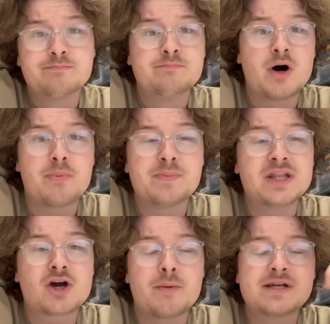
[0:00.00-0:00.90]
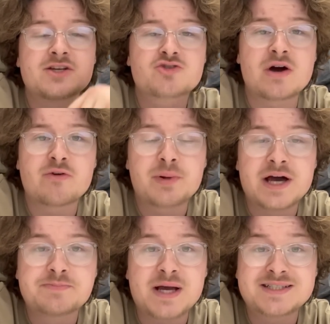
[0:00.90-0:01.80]
pop them in the comments, I'll try and
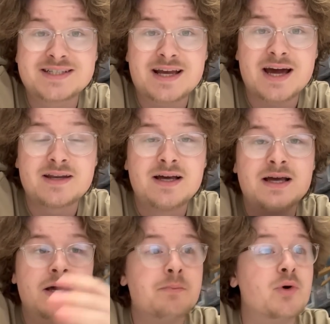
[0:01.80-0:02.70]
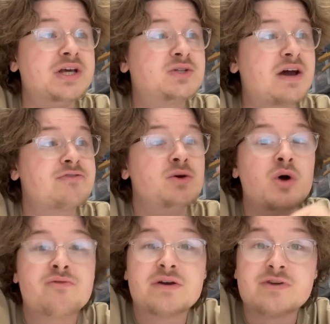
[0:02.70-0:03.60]
reply as best as I can, but it's definitely
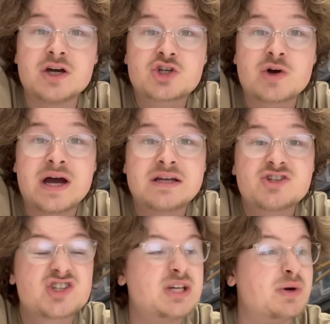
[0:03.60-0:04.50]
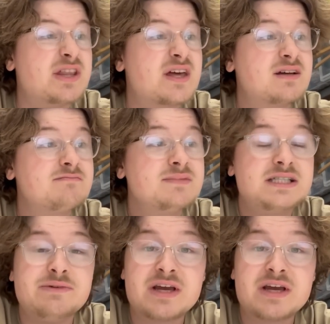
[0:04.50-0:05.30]
worth giving it a try, just see what you think, see if it